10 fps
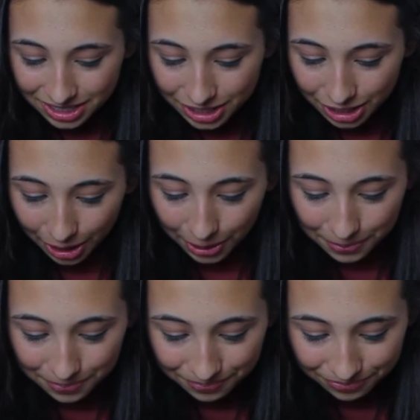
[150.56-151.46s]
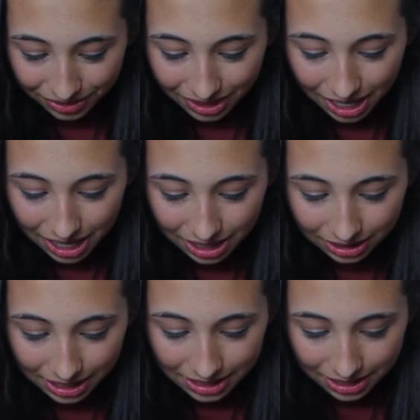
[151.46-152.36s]
Sure.
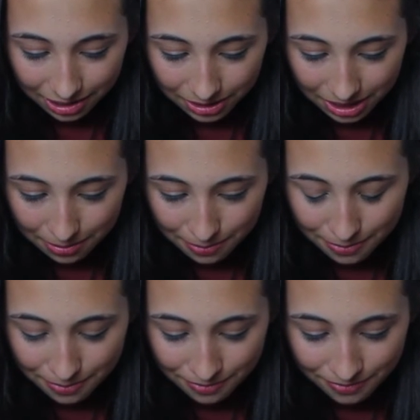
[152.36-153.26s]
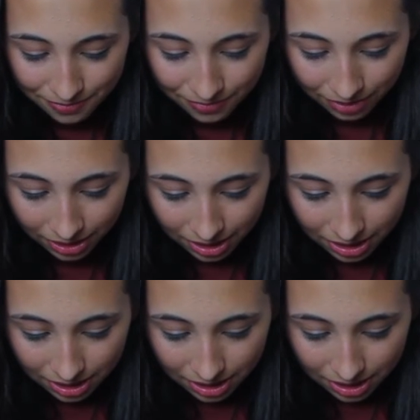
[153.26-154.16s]
Uh, let's go with mm,
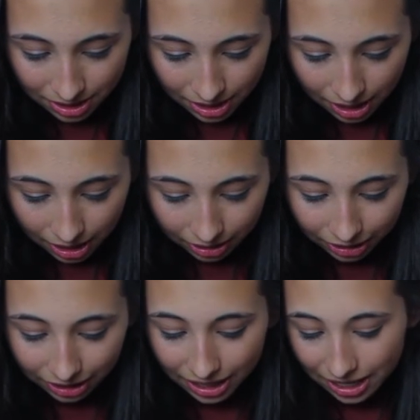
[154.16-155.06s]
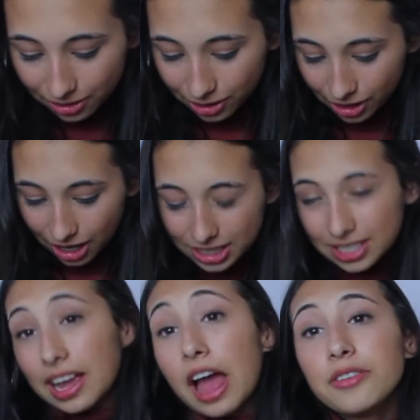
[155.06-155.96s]
a little
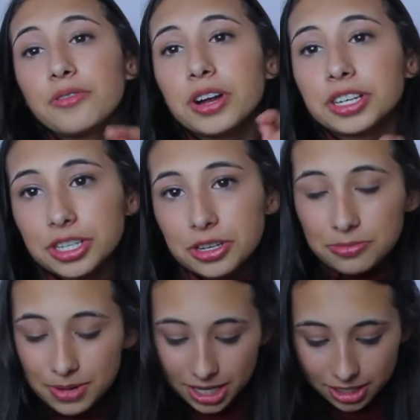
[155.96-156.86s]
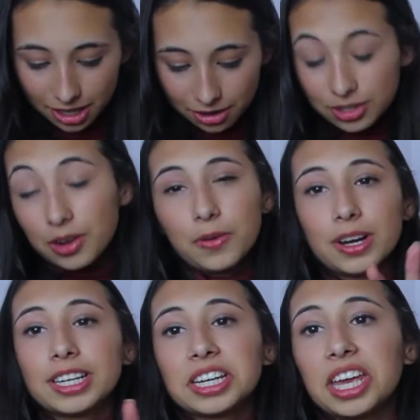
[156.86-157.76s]
glossy. I don't want too much though. Don't
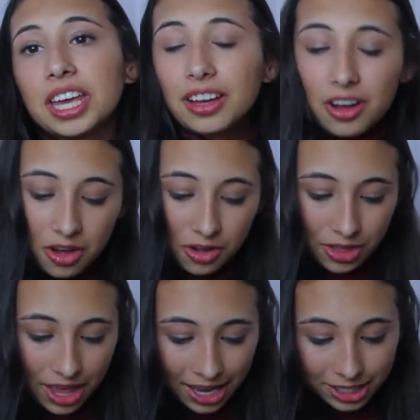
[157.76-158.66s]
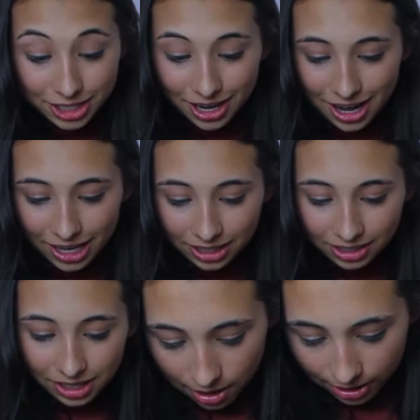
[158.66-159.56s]
want to get all that shine.
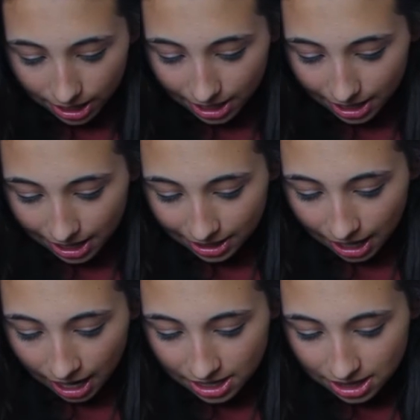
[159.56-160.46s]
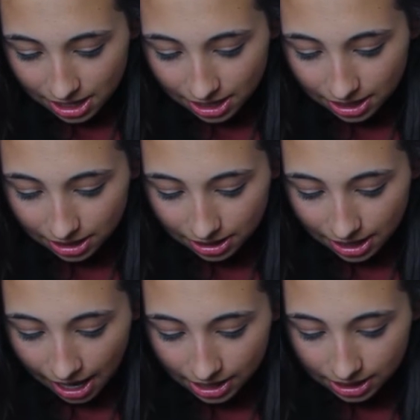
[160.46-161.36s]
Okay, and I think
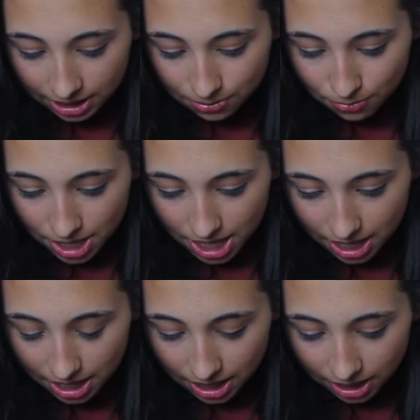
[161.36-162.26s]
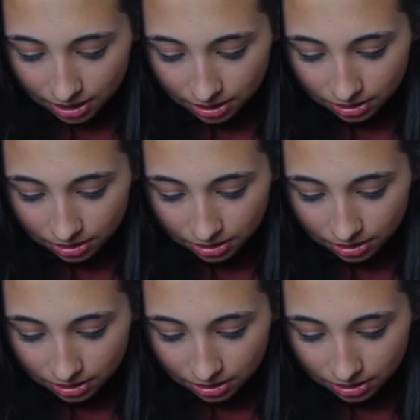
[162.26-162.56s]
that is me.